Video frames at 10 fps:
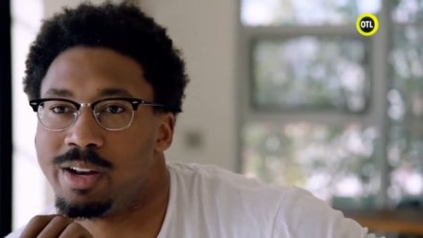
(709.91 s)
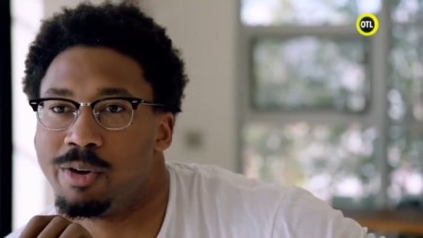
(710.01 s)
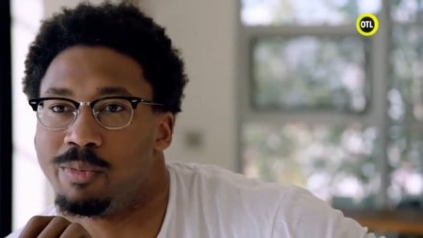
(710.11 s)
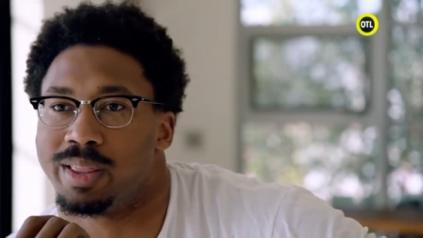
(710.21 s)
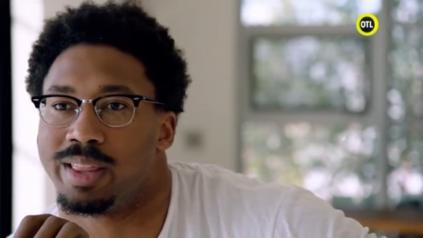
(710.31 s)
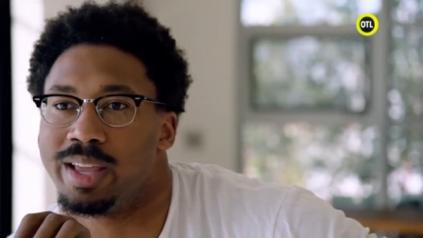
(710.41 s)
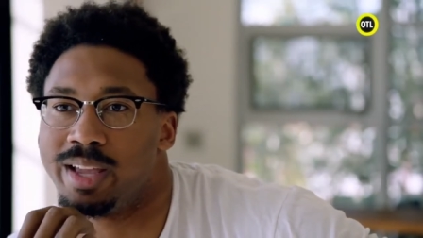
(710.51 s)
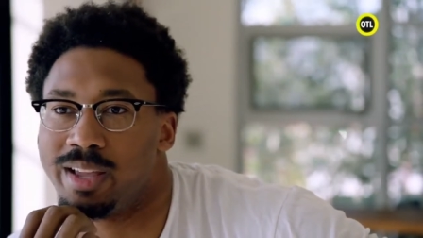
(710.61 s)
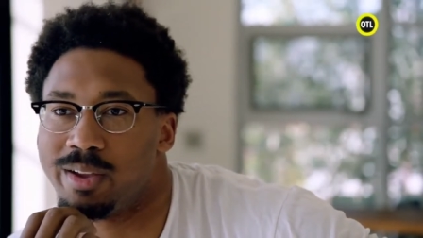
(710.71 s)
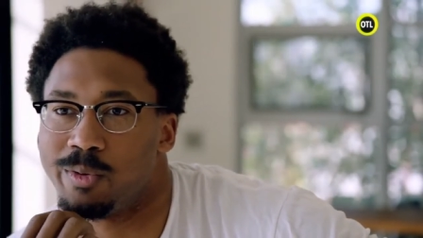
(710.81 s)
on what
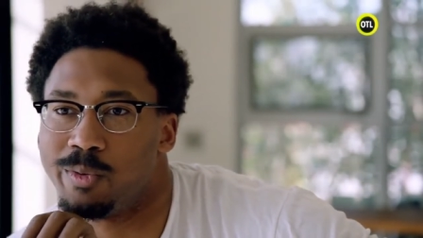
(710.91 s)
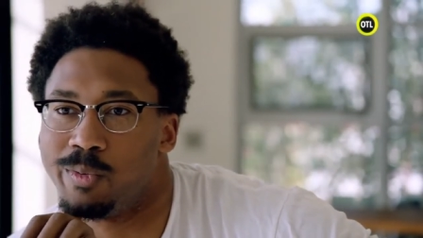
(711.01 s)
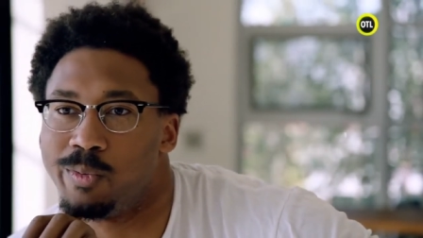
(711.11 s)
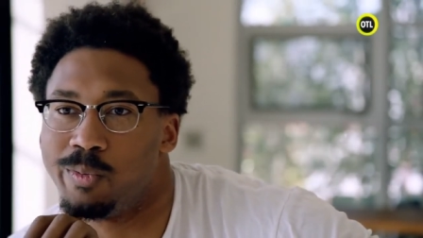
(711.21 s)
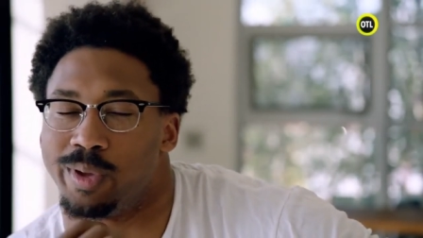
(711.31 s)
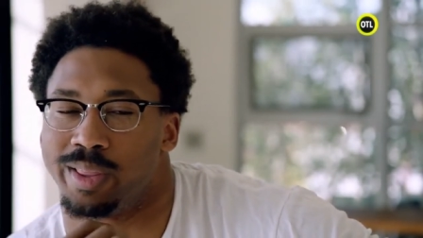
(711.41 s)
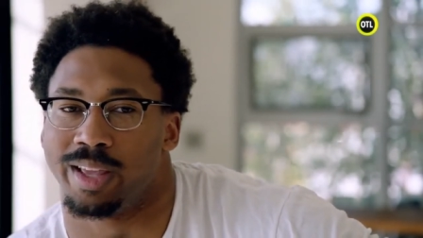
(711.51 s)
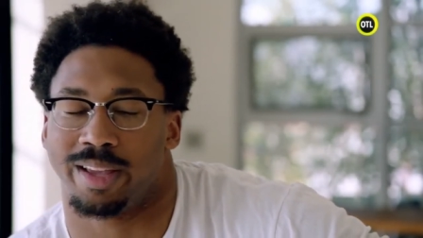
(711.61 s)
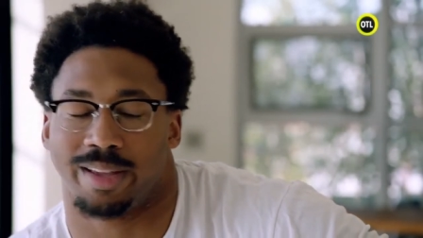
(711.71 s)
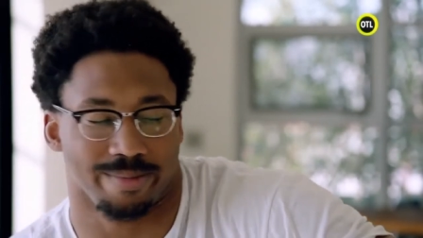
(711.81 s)
they what
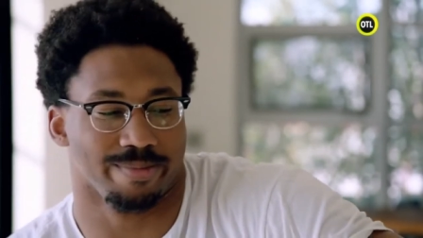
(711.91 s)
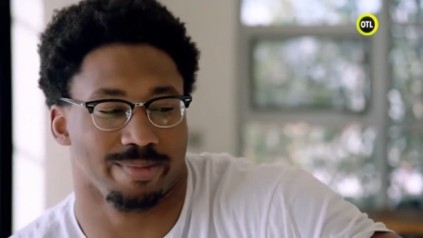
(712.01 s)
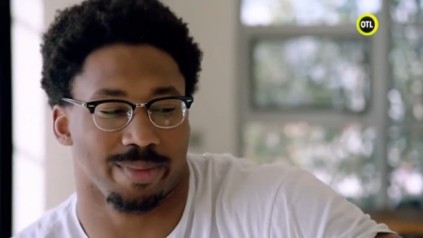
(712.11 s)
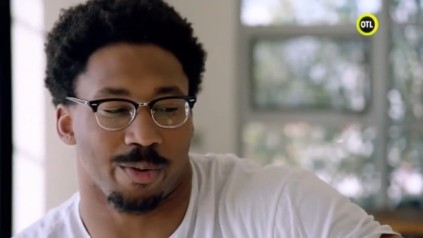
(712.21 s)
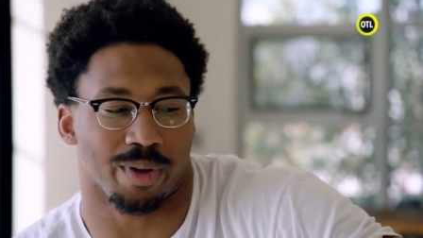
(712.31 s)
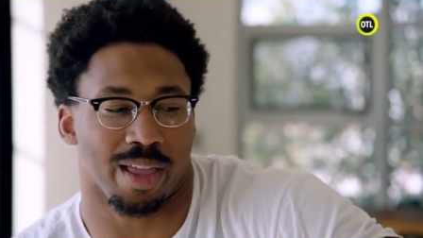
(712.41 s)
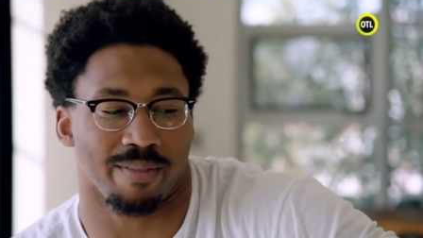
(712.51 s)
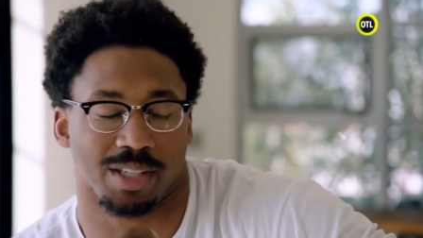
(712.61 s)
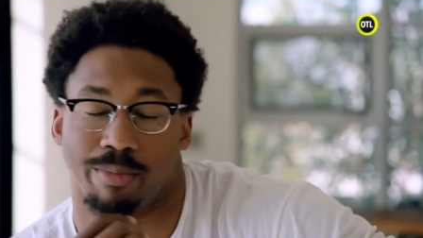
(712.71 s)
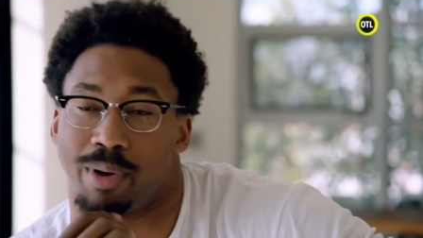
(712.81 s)
they you know,
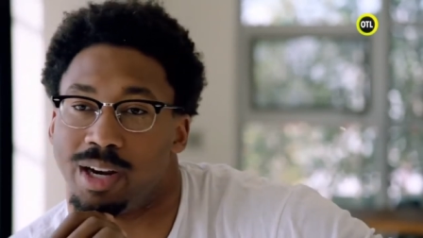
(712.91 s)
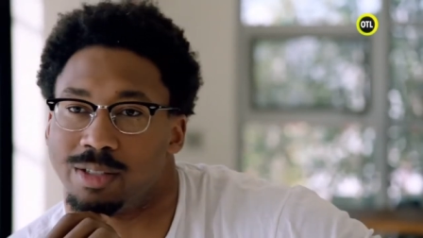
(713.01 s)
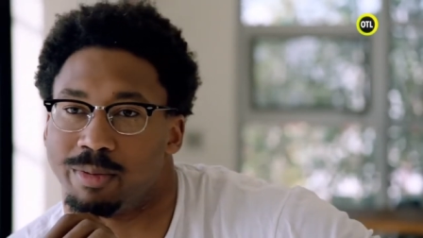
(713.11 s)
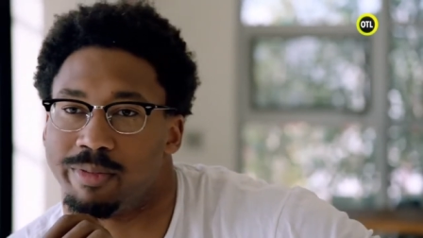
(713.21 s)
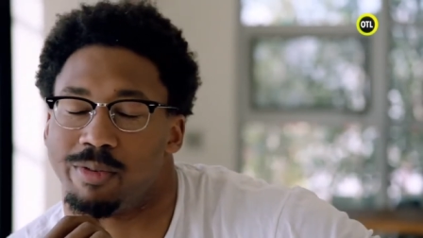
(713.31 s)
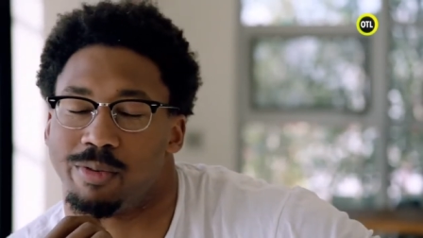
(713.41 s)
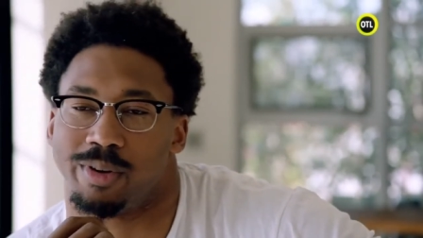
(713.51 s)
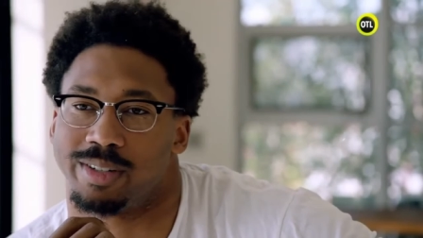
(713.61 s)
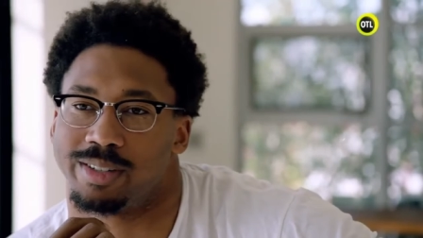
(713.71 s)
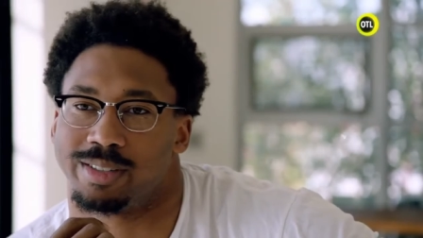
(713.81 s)
give as a punishment for.